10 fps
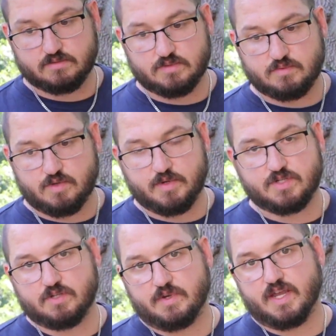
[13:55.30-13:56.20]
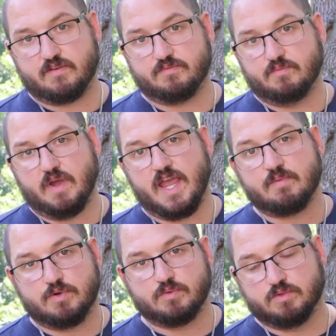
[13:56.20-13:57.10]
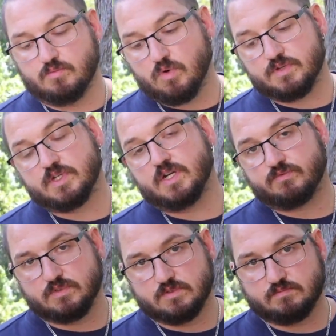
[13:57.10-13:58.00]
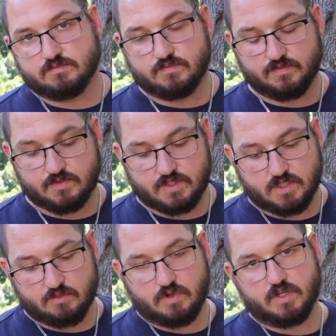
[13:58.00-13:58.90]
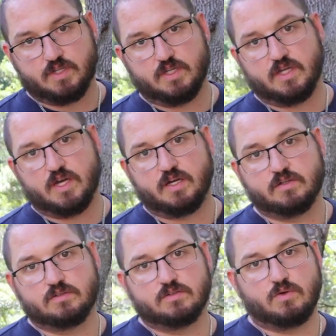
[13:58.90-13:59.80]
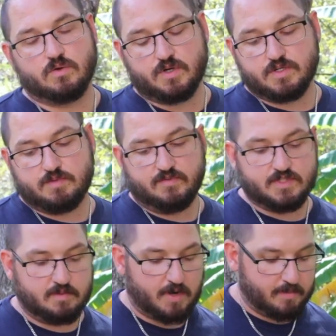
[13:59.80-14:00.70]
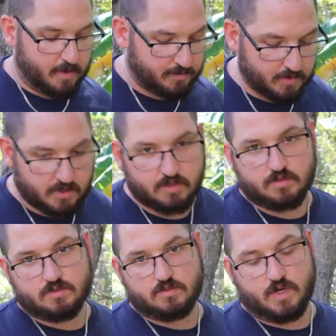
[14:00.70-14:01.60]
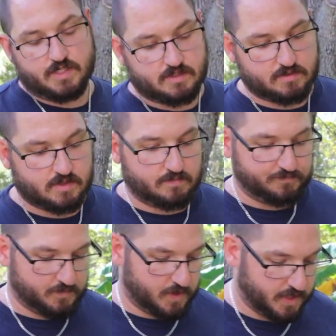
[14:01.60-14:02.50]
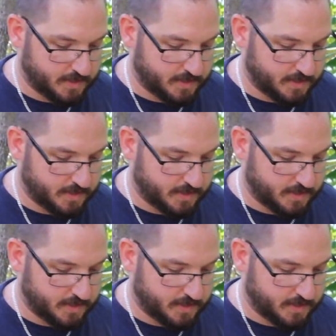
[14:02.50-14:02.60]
Just want to make sure that we have ample room, more than enough room to run the 1/4 inch PVC pipe up through it twice. So we're going to